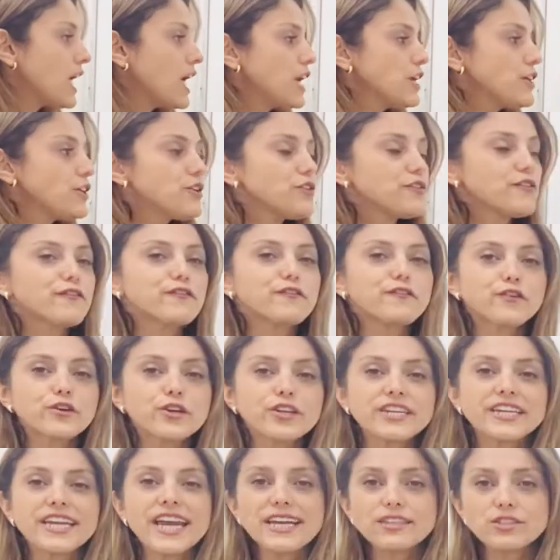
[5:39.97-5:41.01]
You
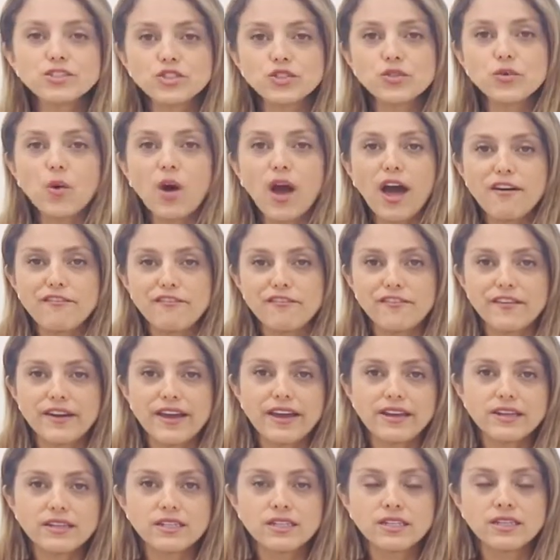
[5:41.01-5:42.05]
forget too
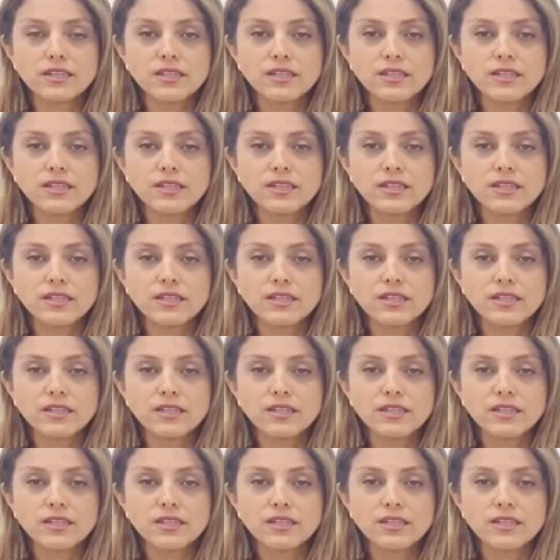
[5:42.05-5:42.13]
often.